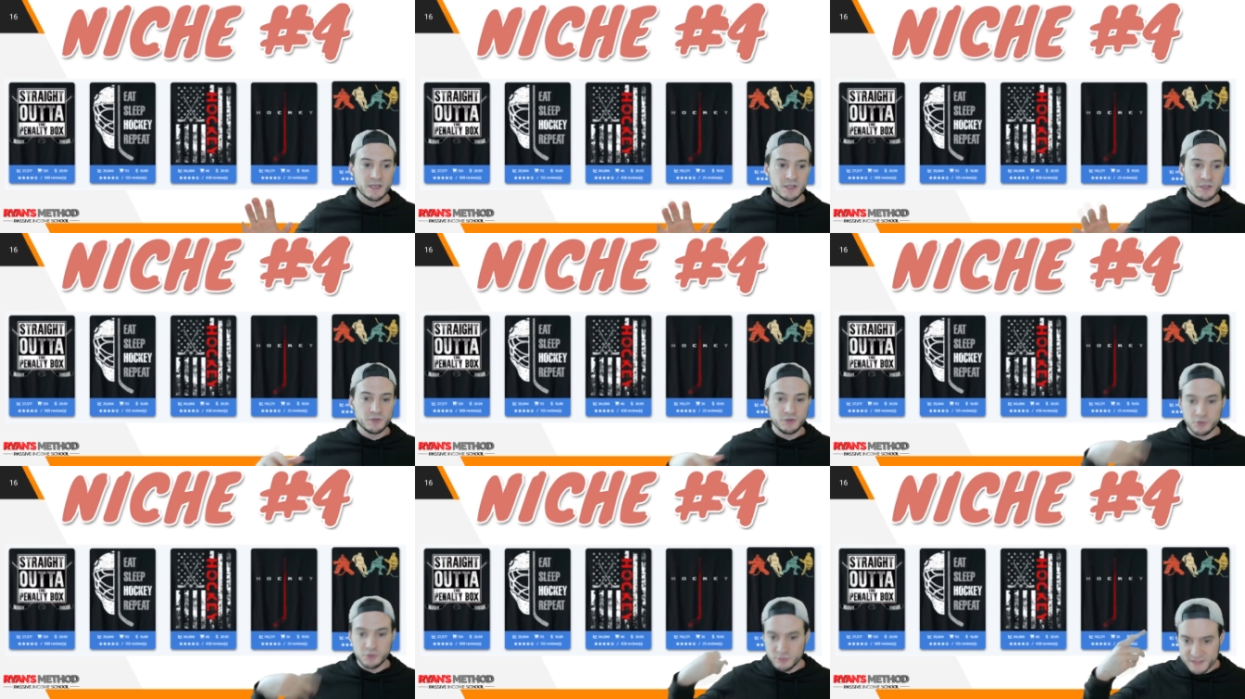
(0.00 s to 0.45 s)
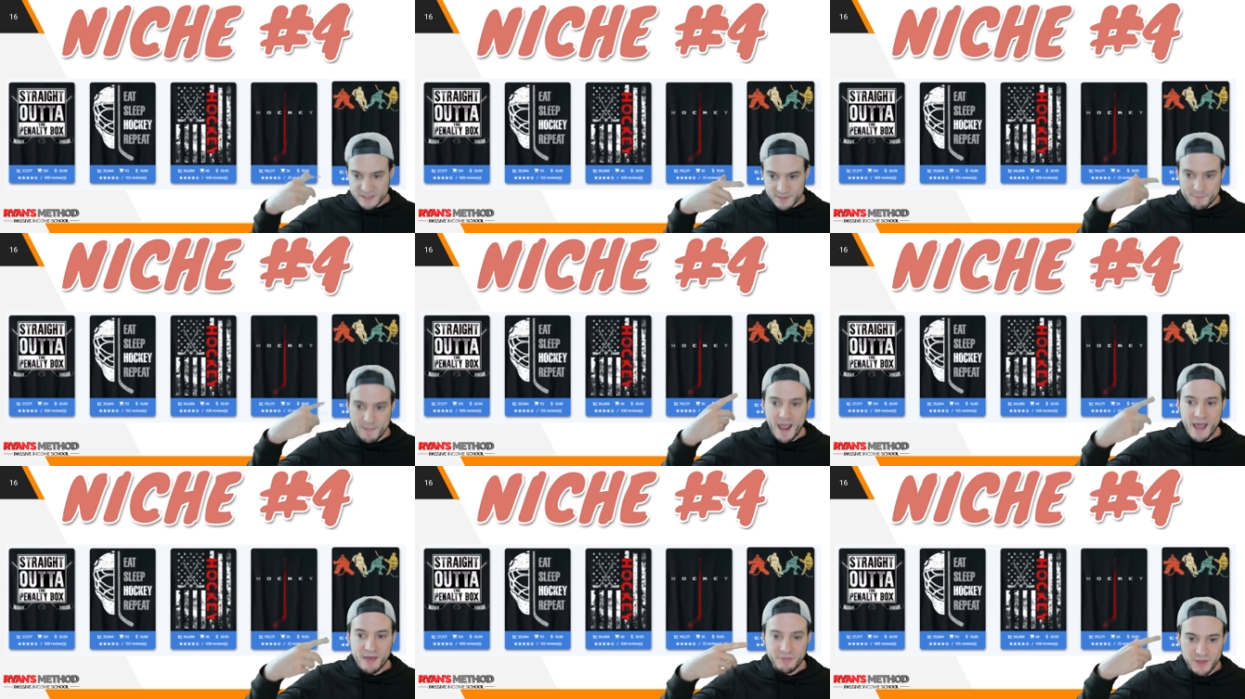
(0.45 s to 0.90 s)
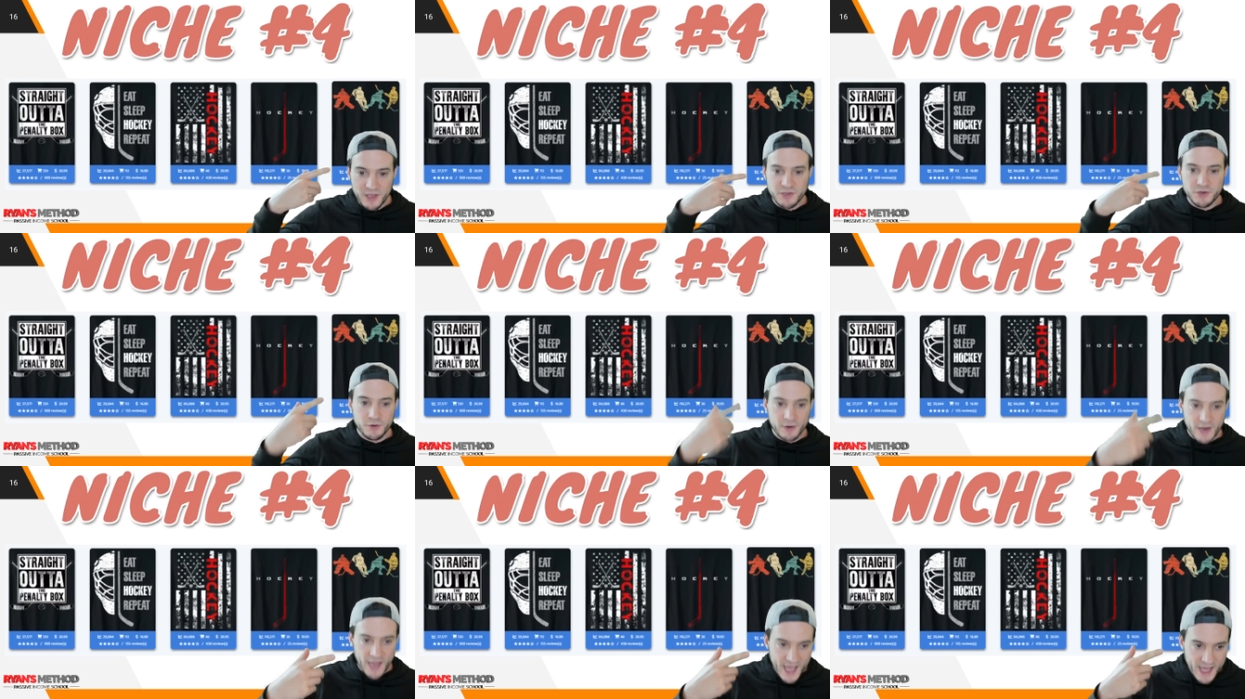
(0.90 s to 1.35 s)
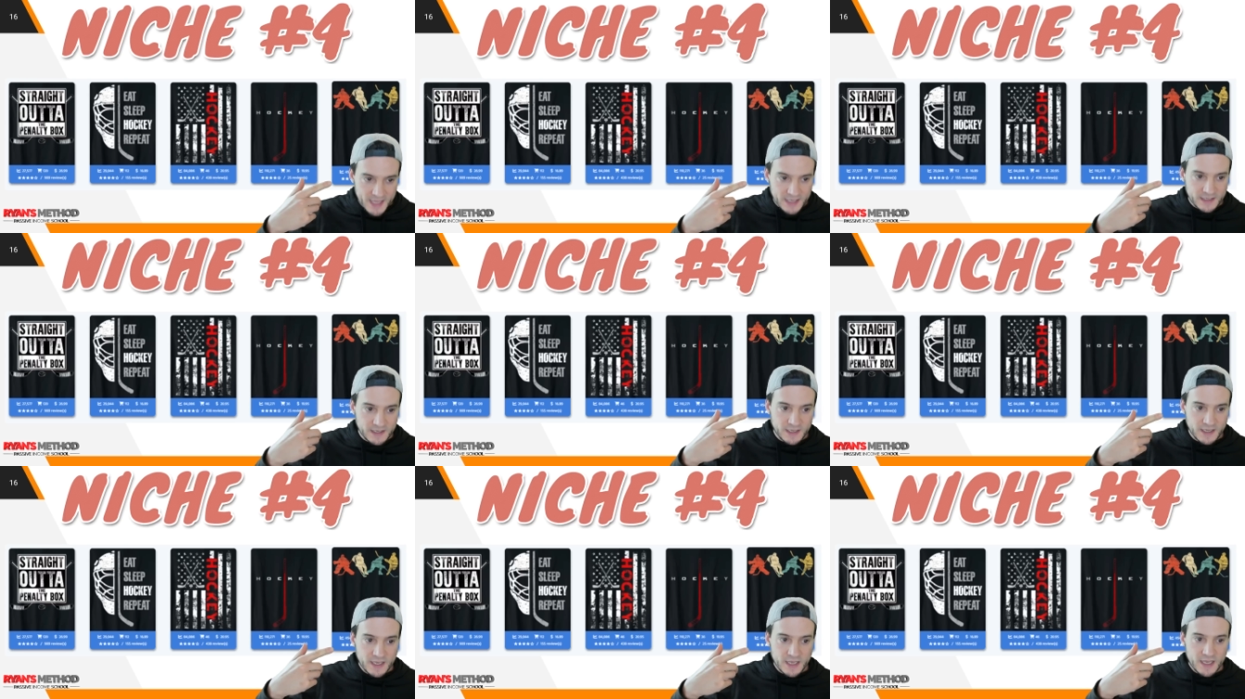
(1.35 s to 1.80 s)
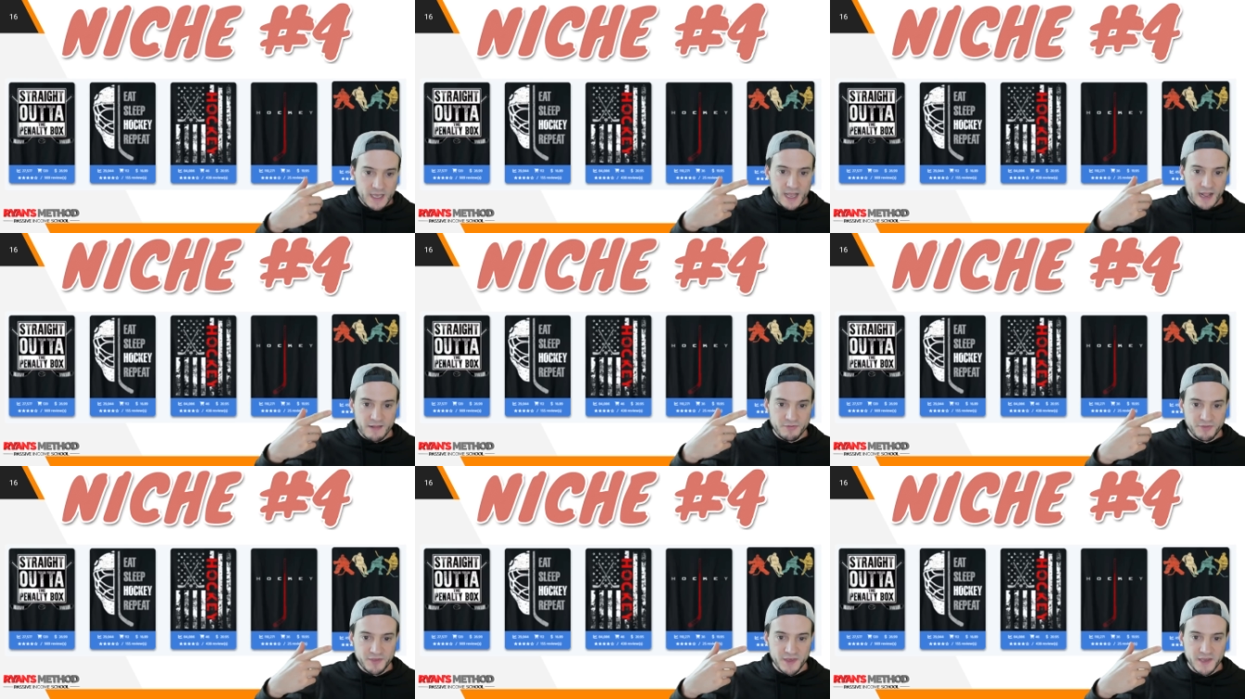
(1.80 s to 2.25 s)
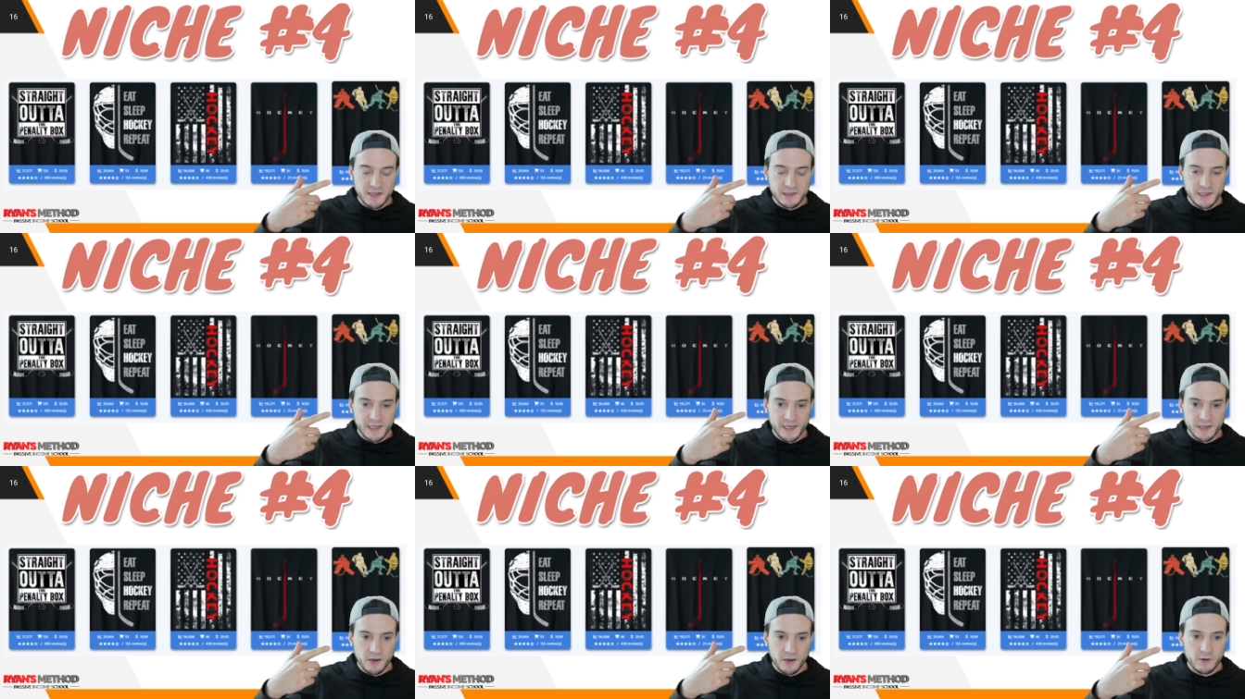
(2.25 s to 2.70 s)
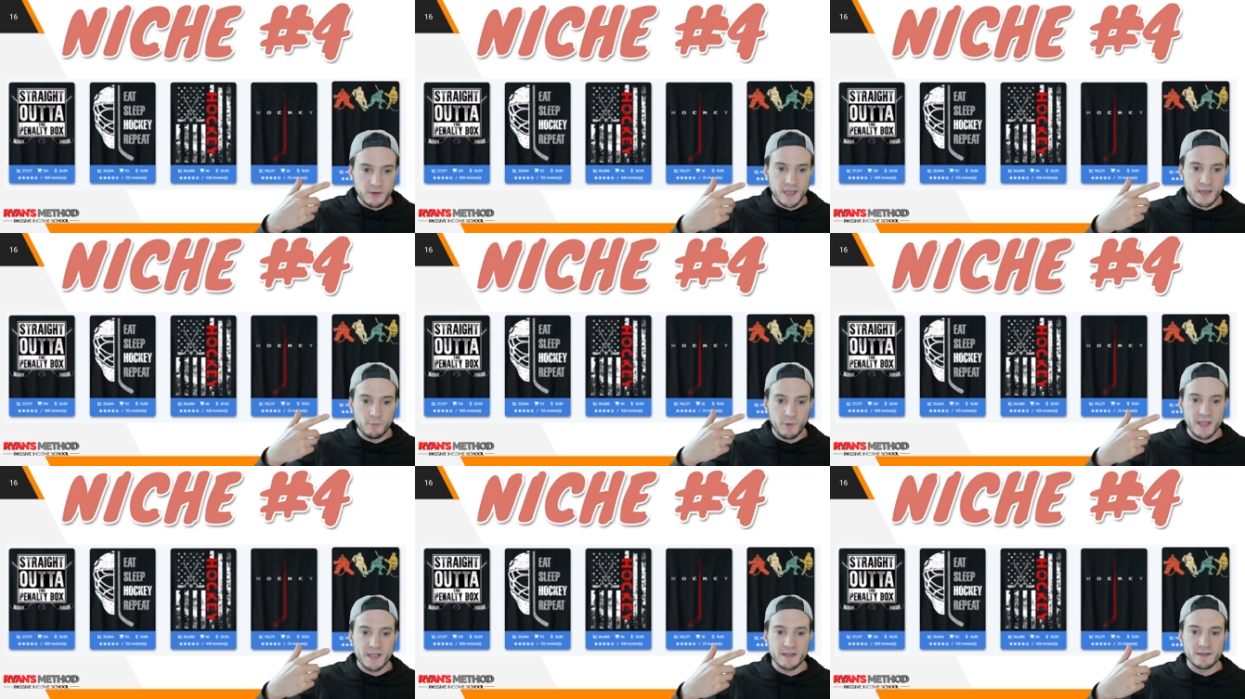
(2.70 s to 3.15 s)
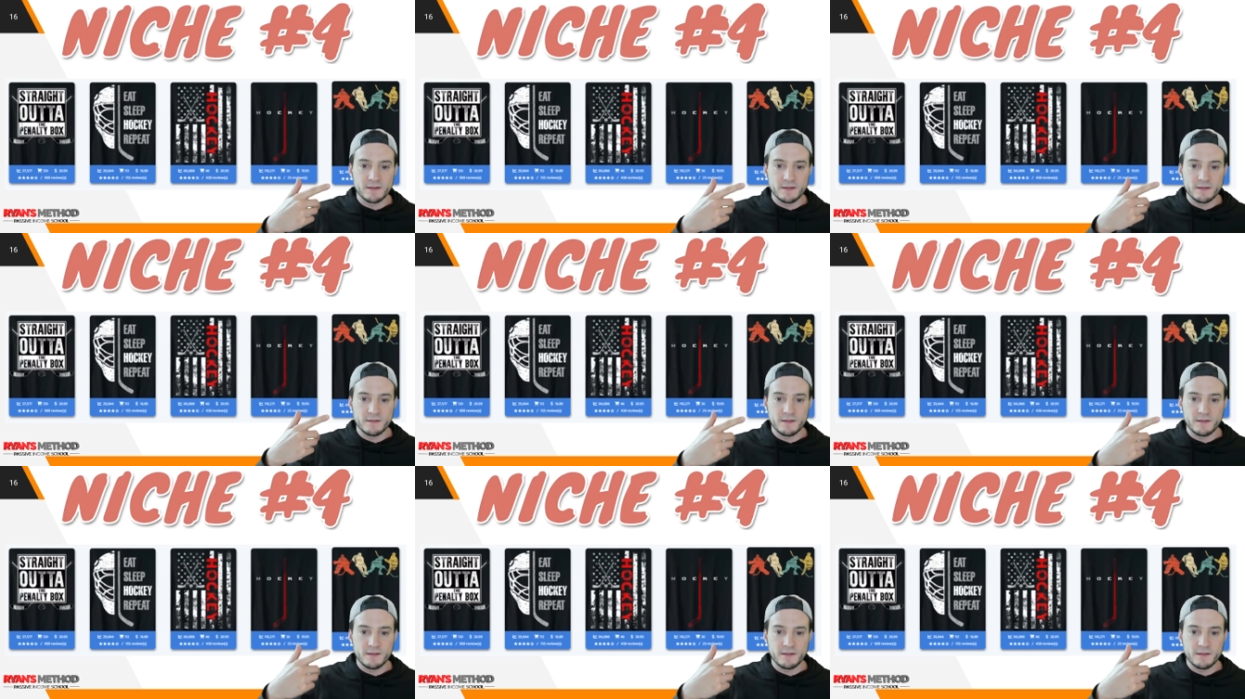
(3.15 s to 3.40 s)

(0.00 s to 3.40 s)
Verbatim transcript: do some math in your head and think like, okay, wait,